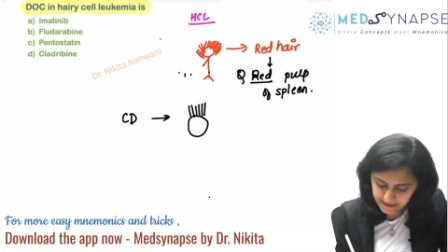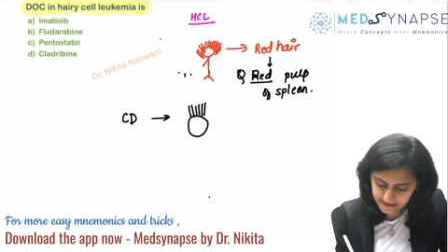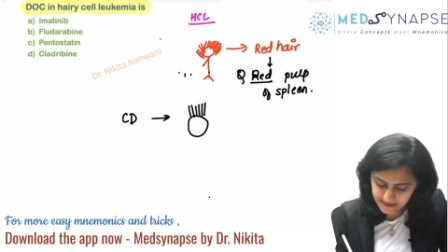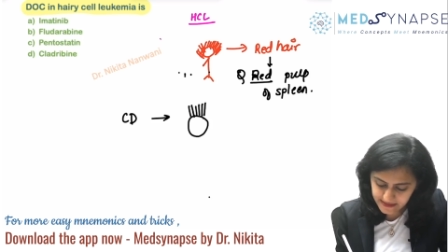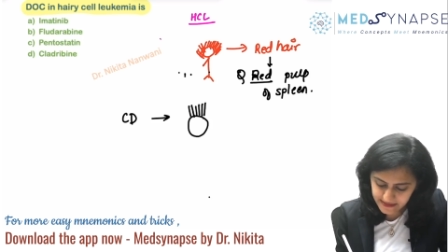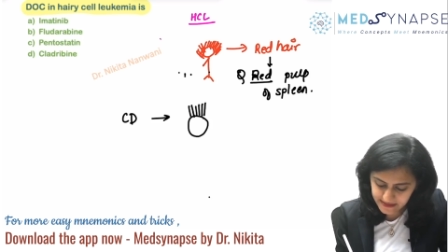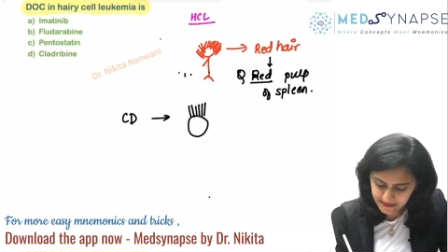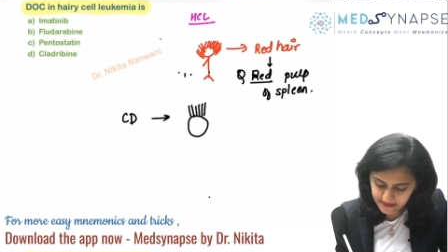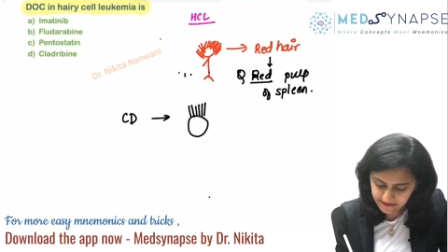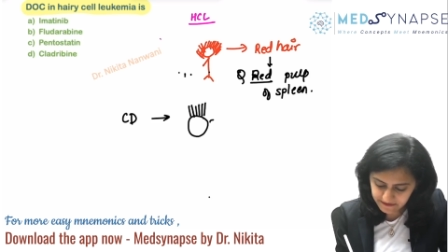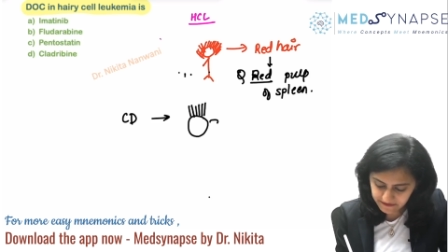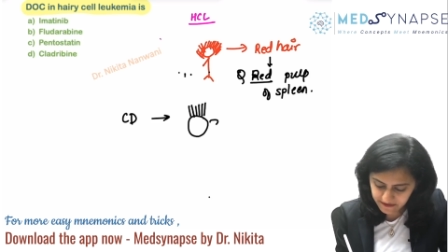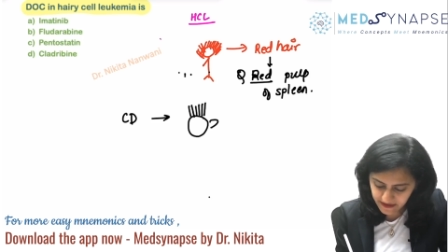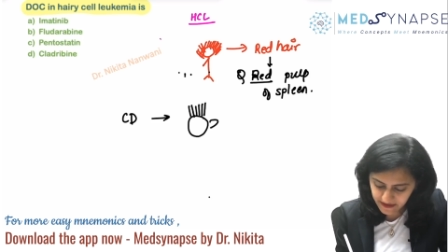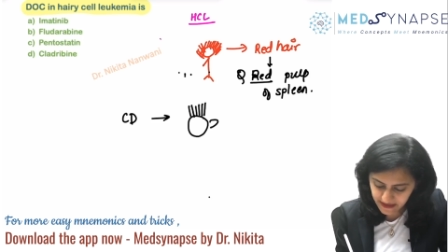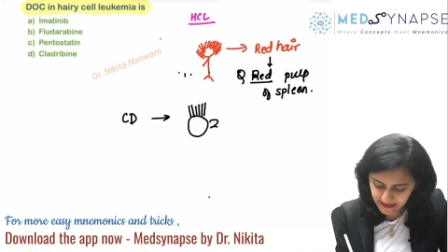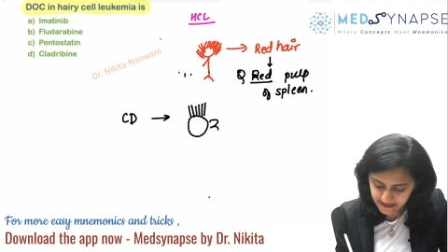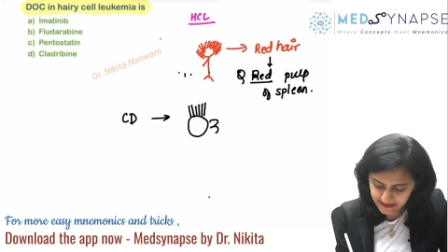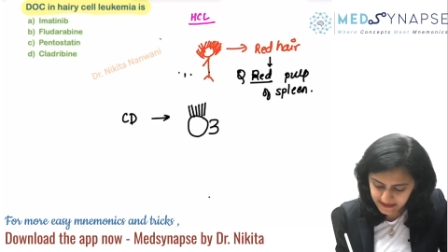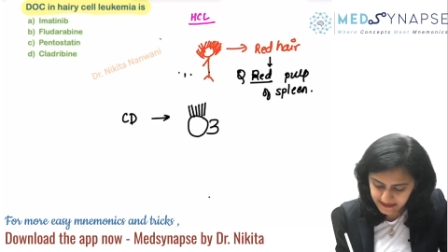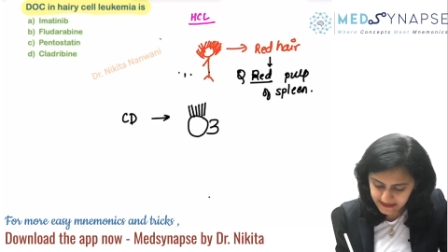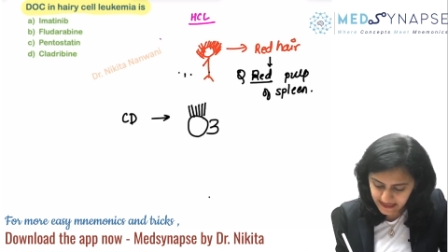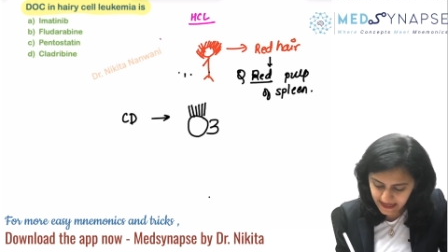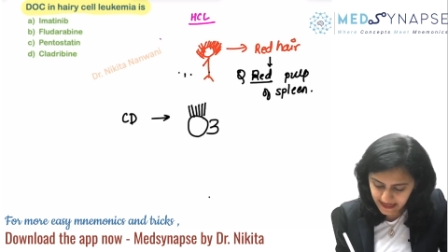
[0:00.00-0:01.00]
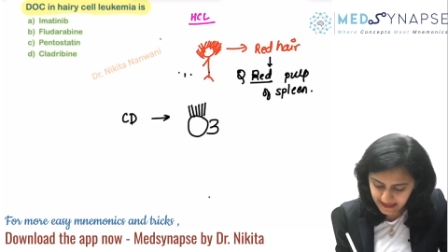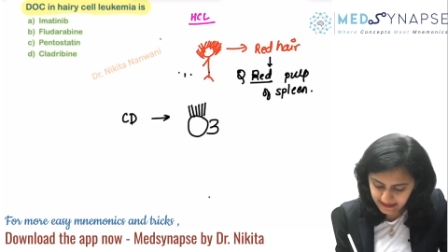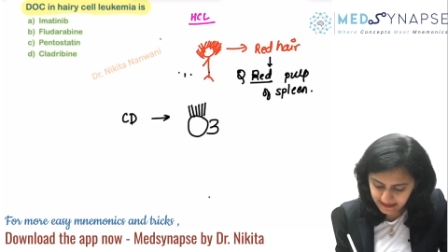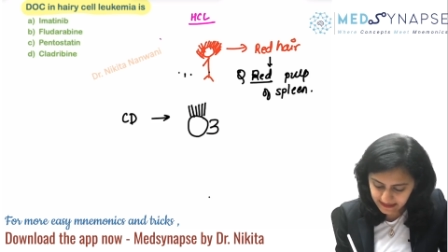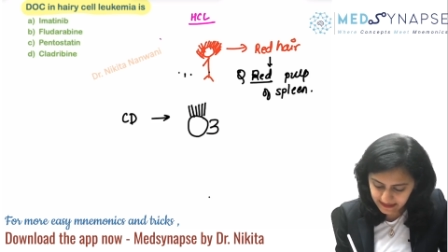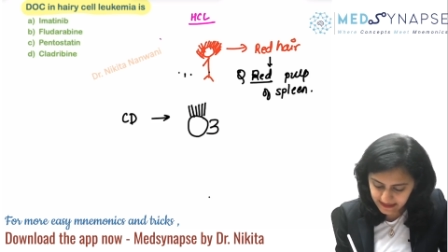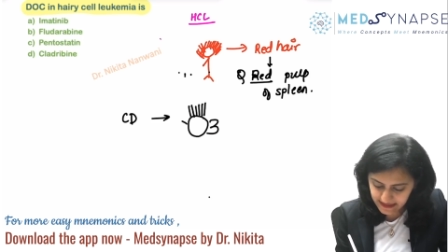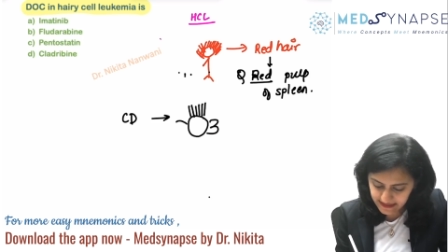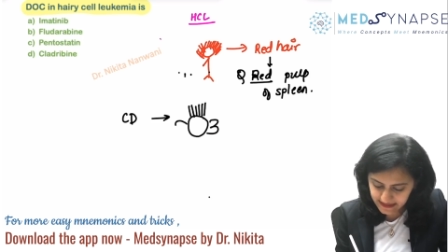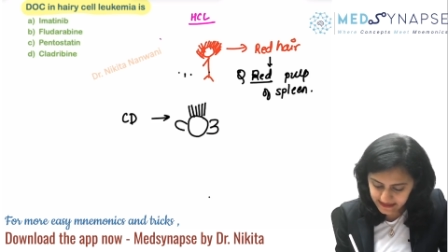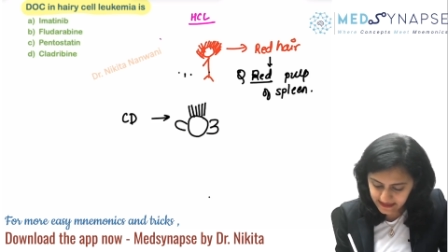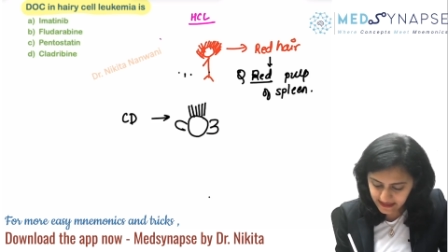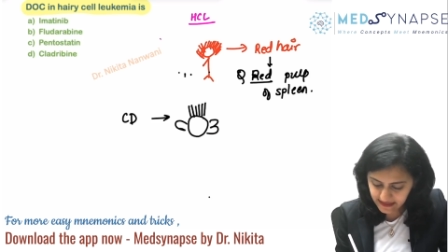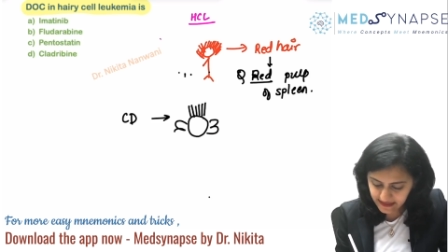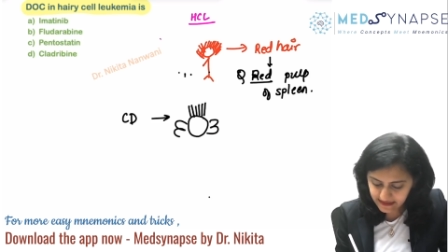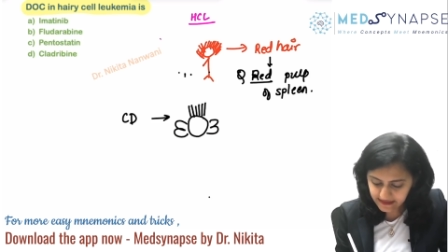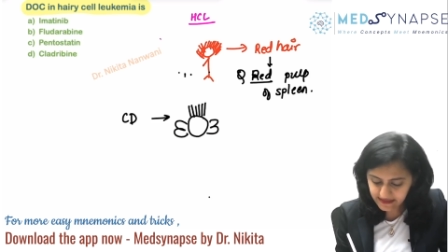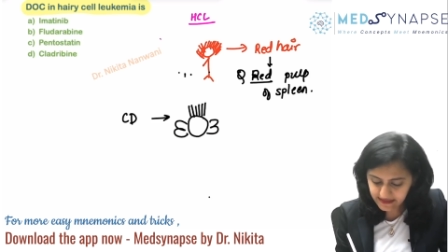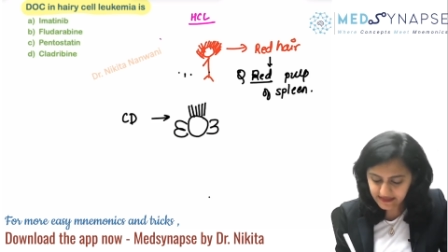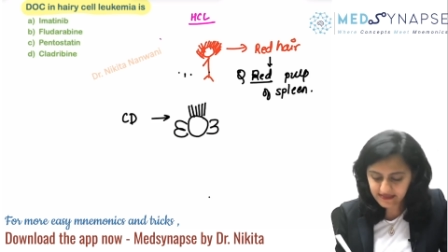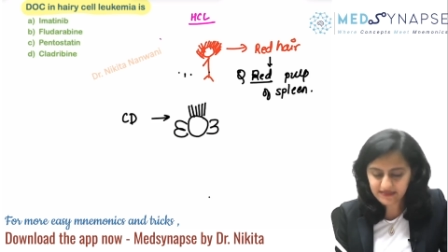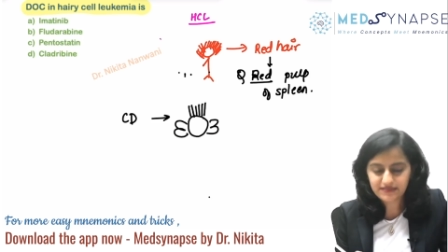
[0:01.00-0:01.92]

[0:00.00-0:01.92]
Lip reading: is the face, and these are the